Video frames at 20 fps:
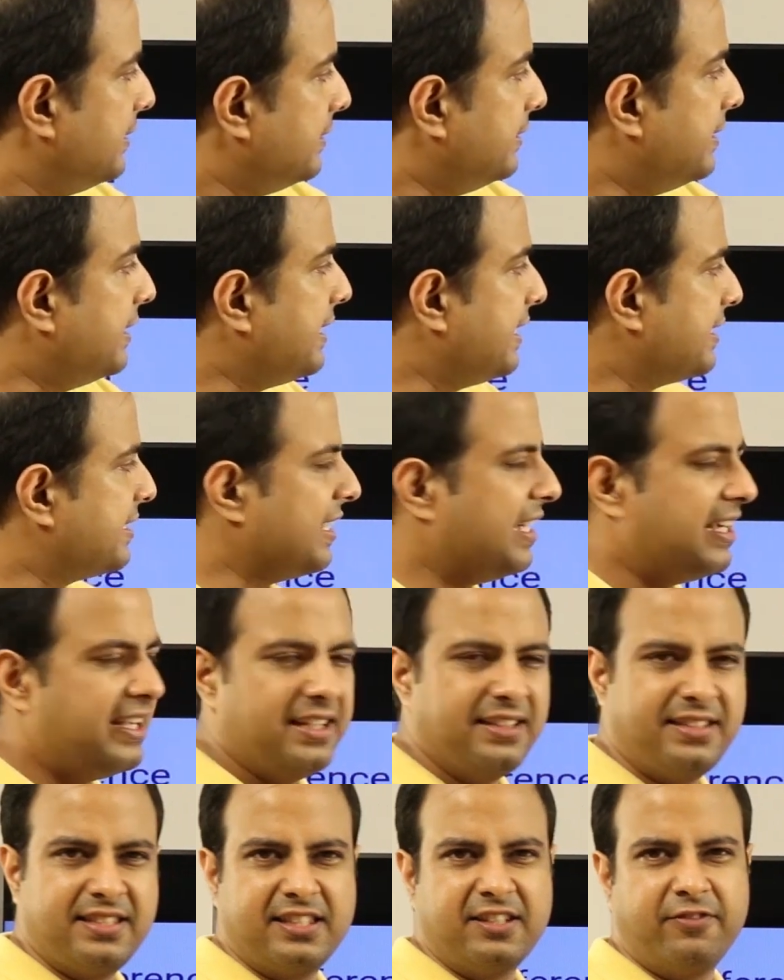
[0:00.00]
Data
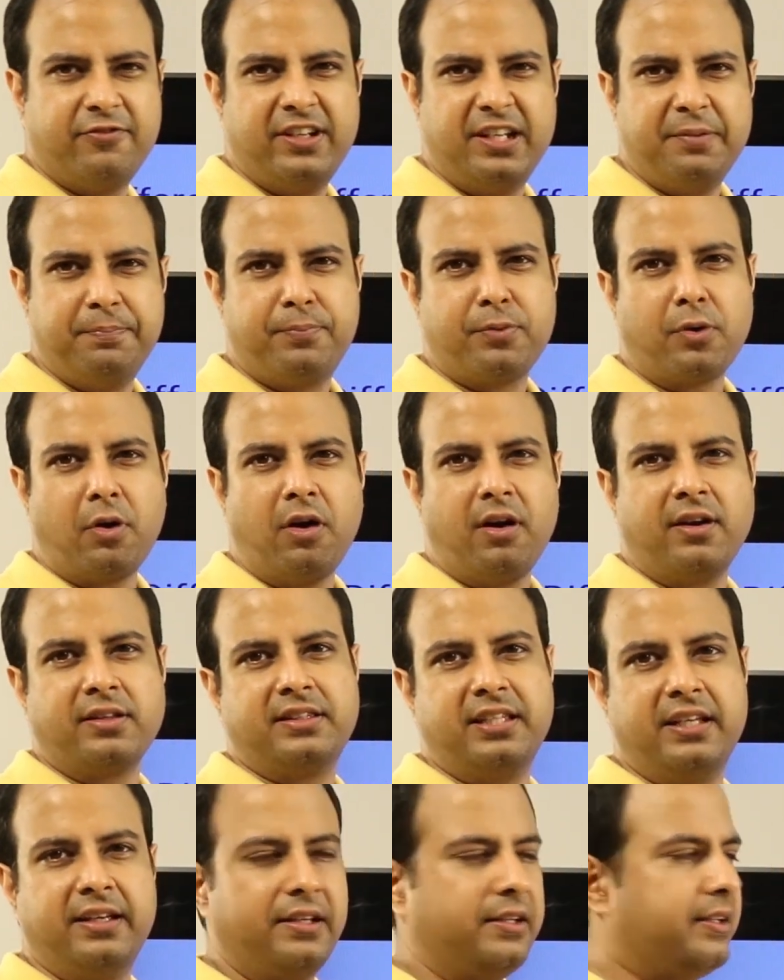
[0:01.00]
science is a very
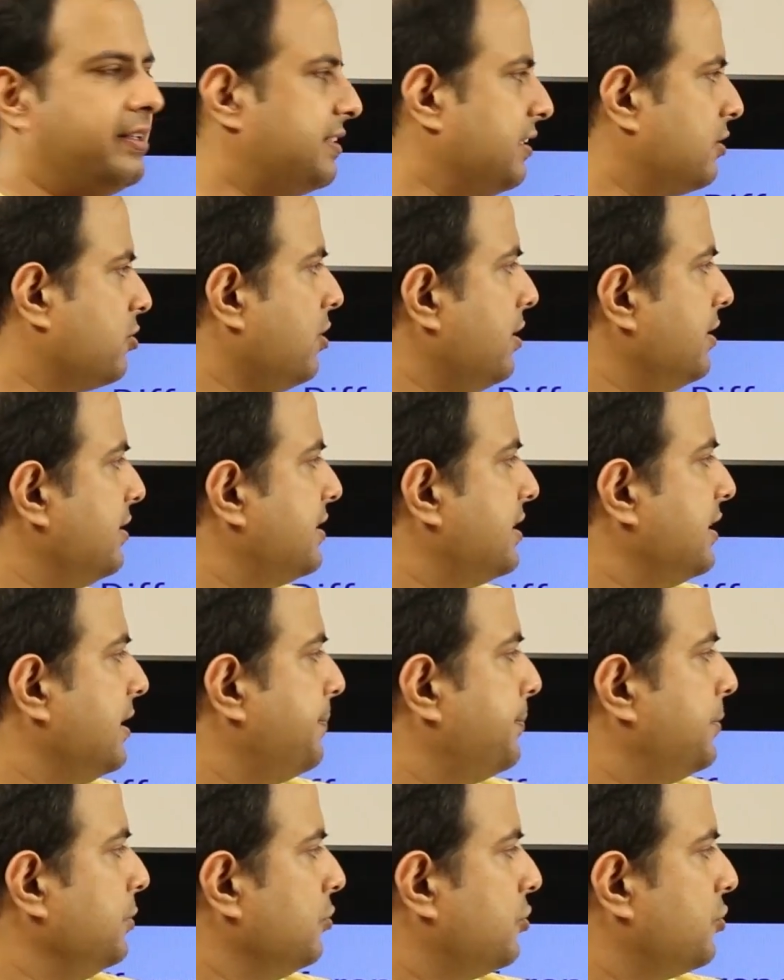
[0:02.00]
broad thing. It's a
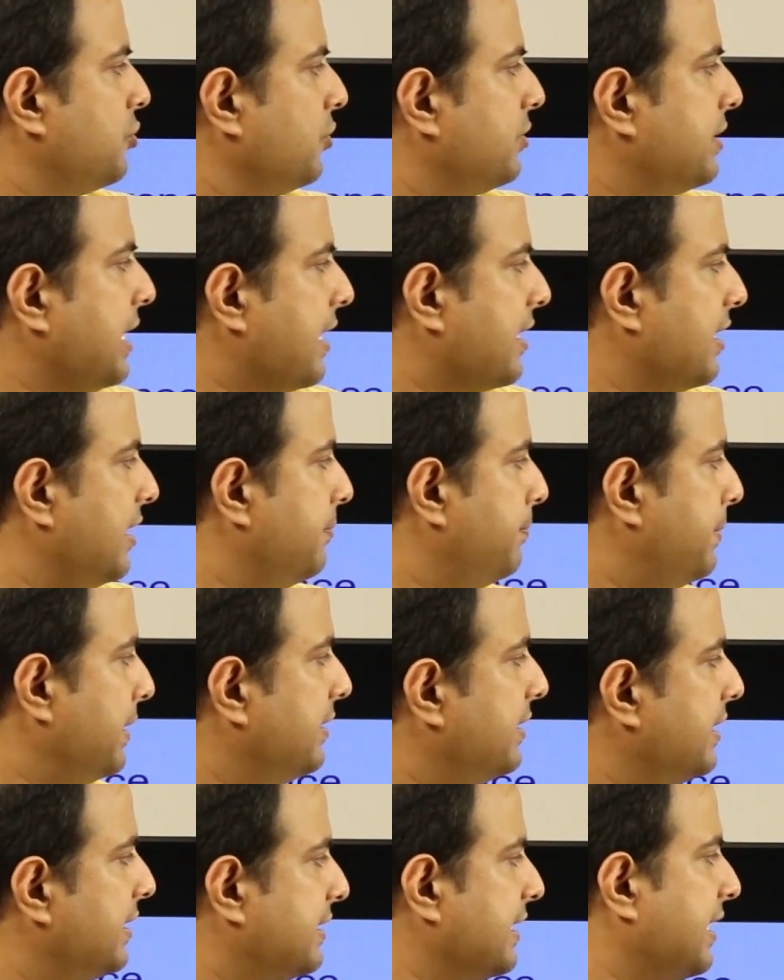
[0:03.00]
concept used to tackle
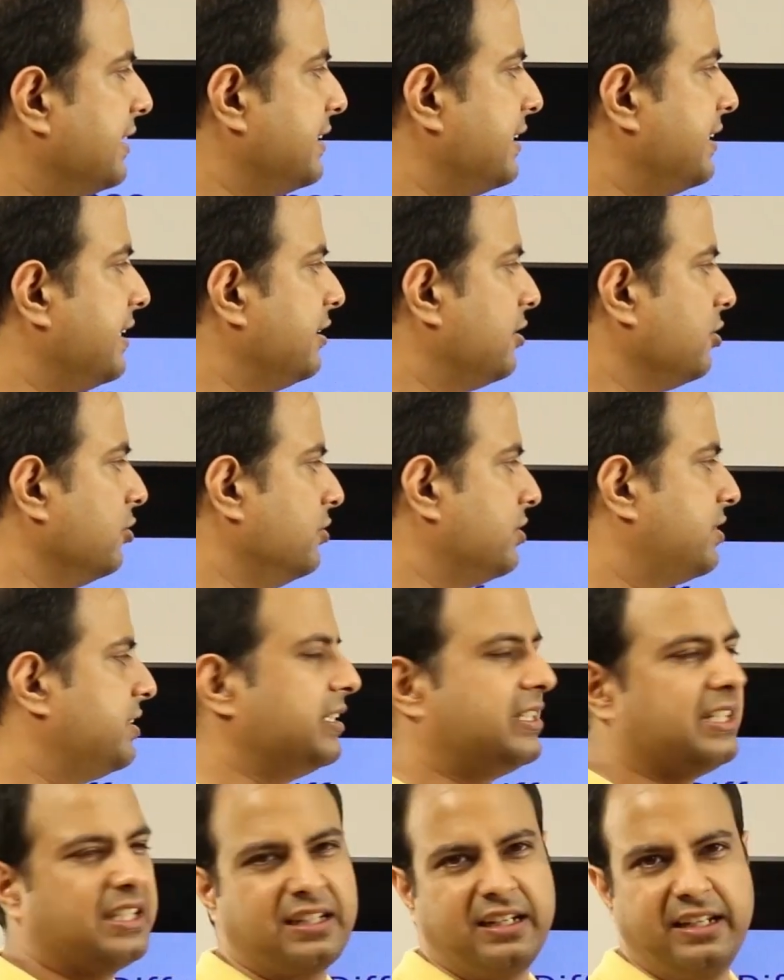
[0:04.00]
big data that includes
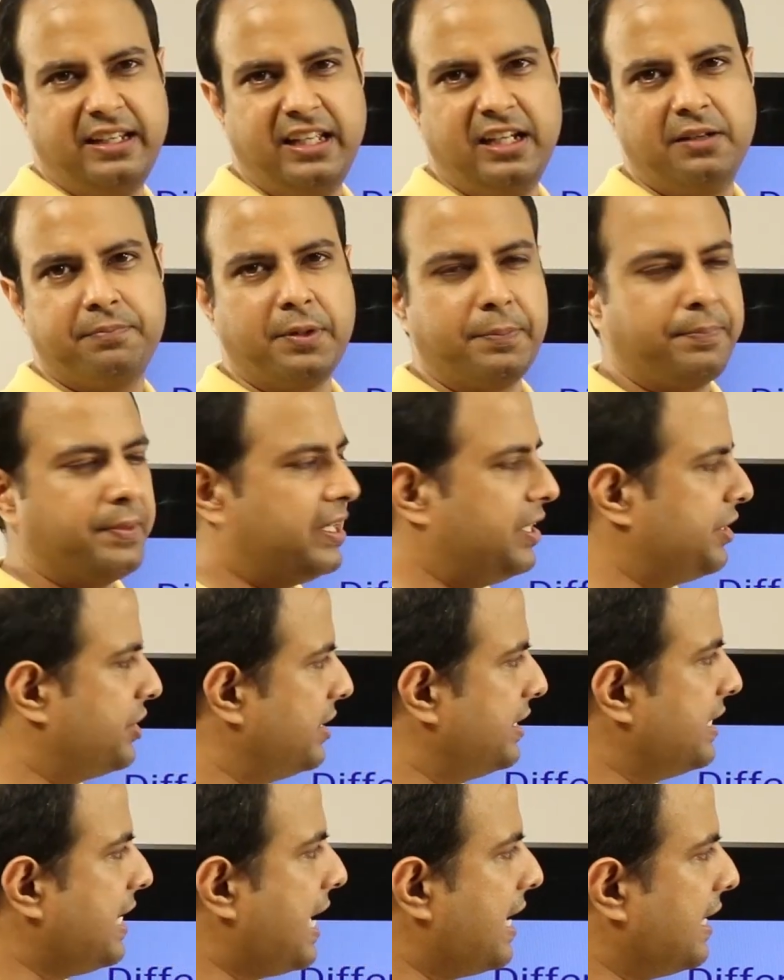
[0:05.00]
data cleaning,
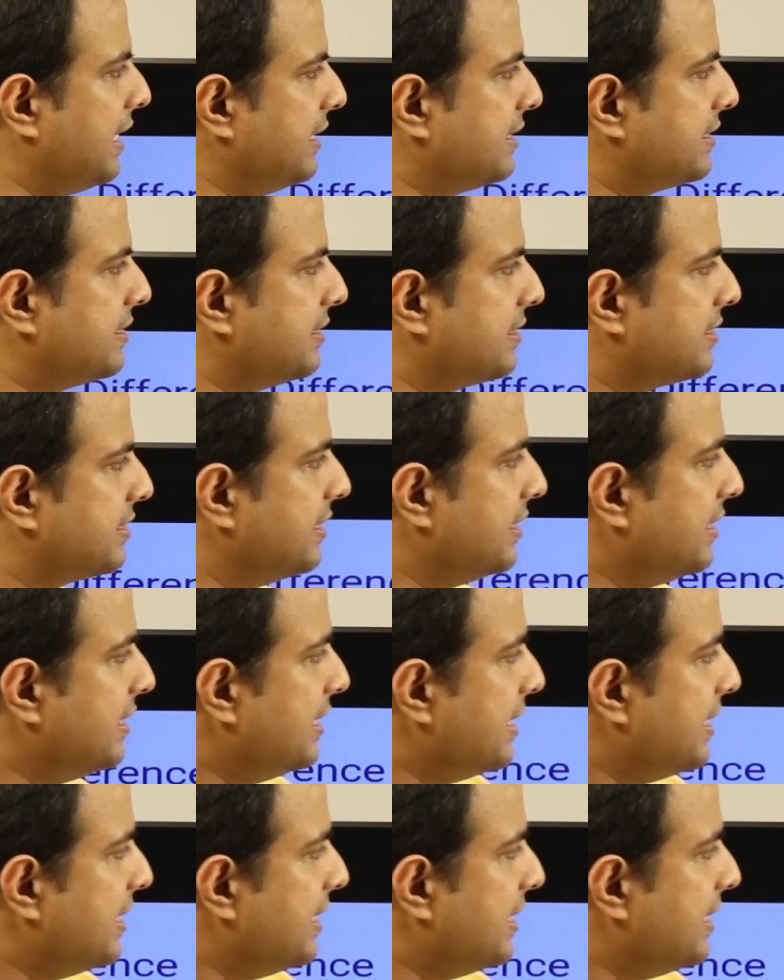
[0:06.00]
preparation, analysis.